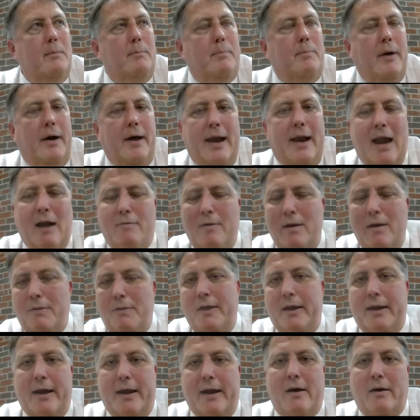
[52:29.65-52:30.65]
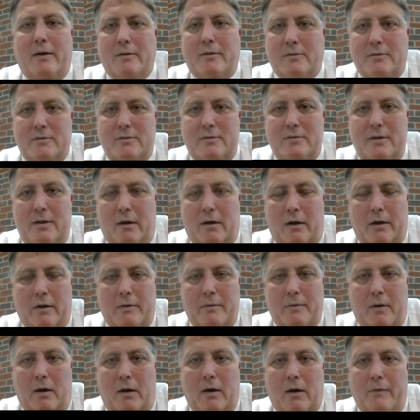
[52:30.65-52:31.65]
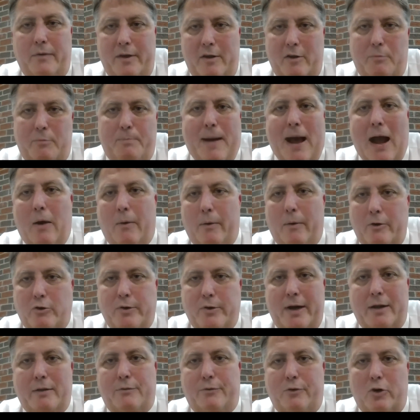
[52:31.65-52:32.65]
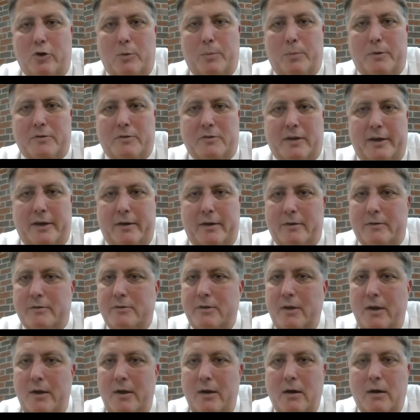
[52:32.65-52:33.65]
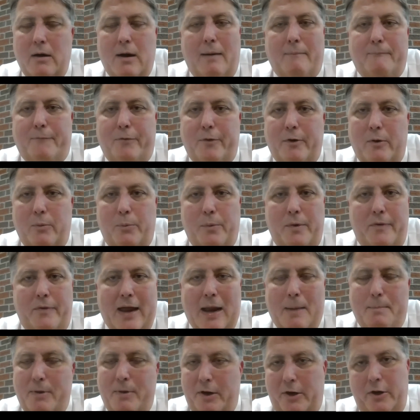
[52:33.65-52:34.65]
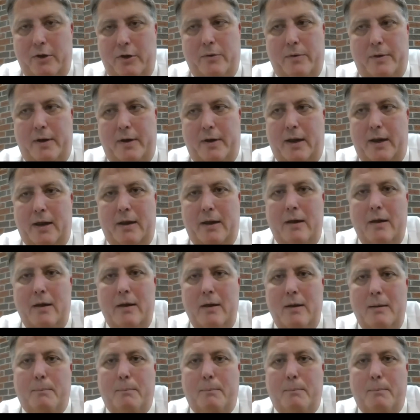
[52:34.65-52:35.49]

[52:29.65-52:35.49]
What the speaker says: but everything else are these power transferable skills: comfort with ambiguity,